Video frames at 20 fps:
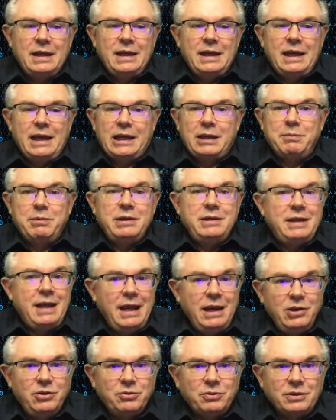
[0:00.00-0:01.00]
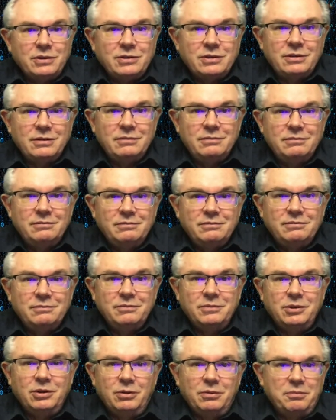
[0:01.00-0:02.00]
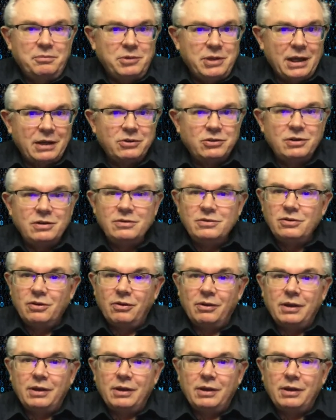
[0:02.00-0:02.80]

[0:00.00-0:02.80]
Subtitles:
It can be dangerous, abductions, all